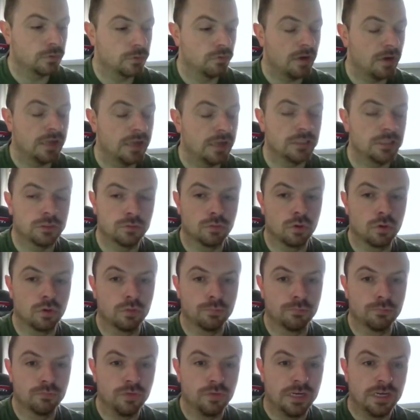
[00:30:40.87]

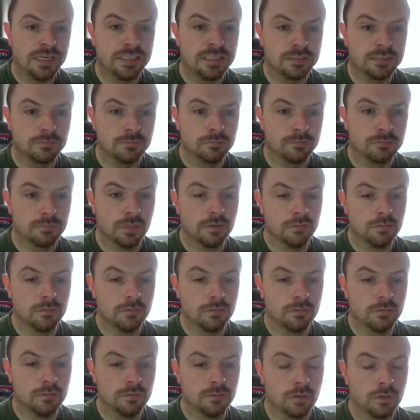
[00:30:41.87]
gradual, really
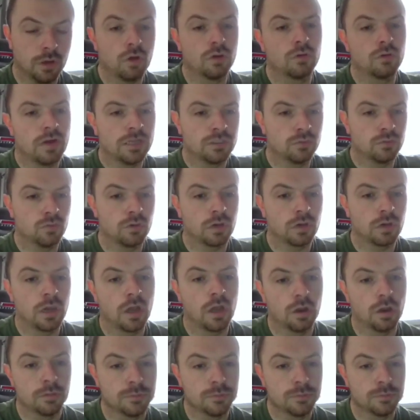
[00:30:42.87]
long gradual
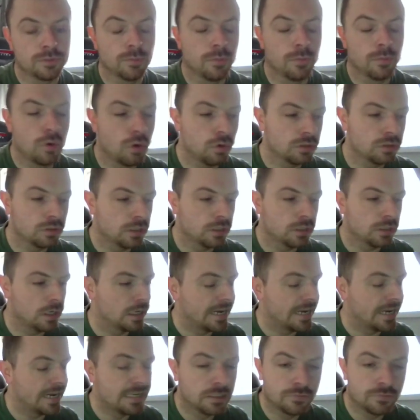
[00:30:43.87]
climbs, more
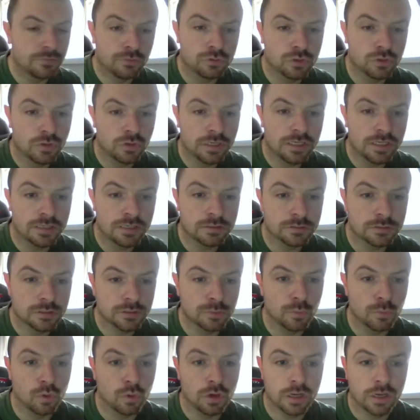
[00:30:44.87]
like interval training,
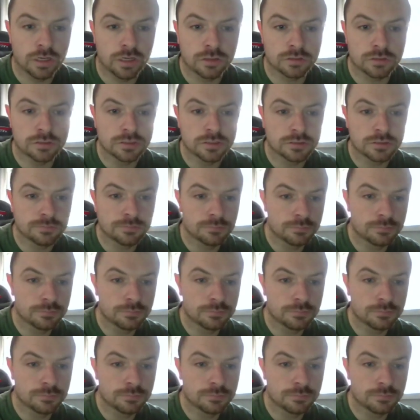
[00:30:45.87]
smaller hills.